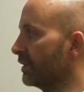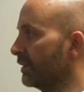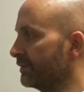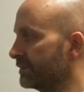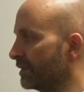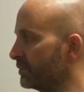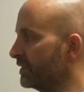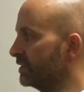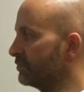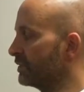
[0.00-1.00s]
of
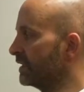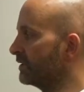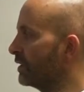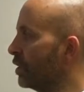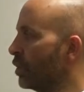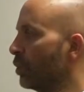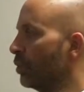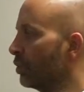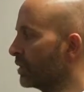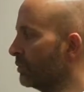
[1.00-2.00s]
subsidiaries,
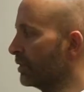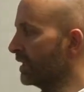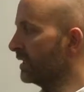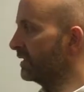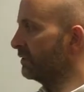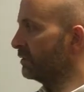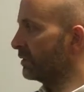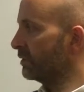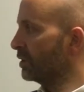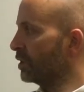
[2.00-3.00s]
all completely
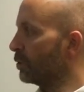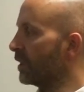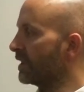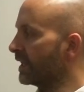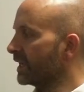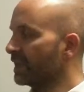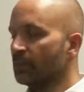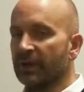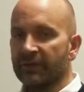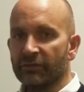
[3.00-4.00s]
different. Where they get their
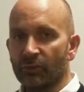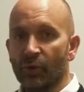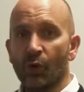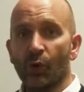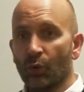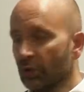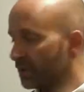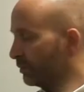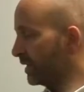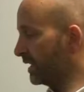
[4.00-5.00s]
money from,
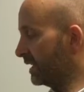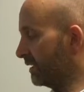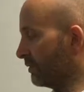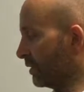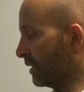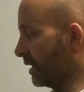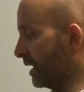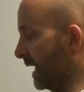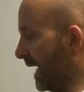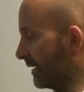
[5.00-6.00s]
all completely different.
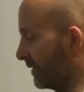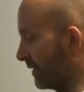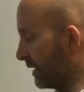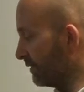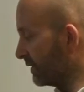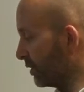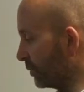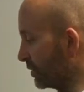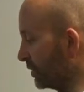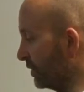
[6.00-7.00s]
And there is an
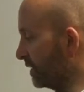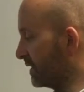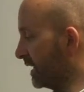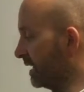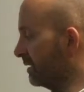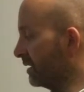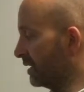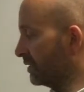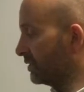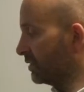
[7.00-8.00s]
opportunity
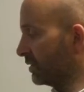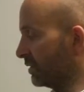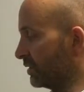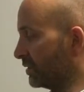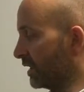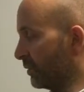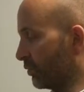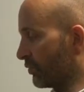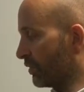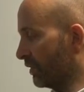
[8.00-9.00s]
to
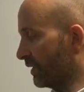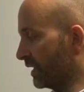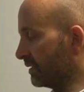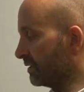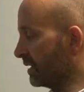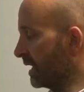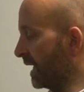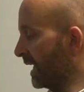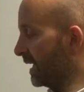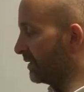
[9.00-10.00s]
improve it
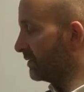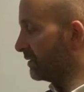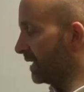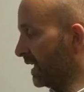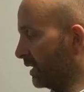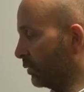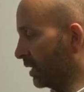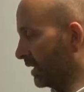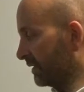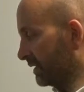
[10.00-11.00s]
and
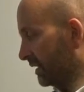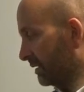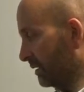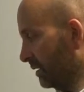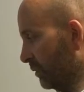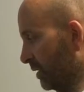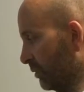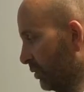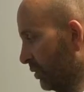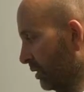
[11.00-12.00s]
equalize it a
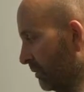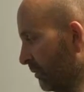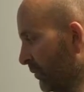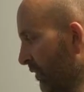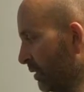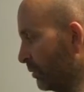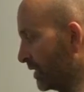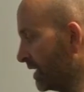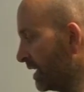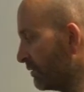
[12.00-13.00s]
bit more.
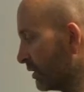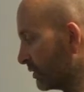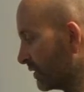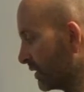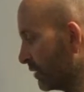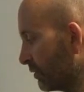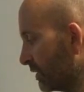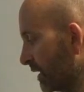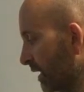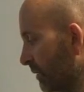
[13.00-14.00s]
Material
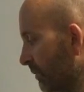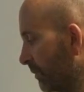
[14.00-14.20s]
security,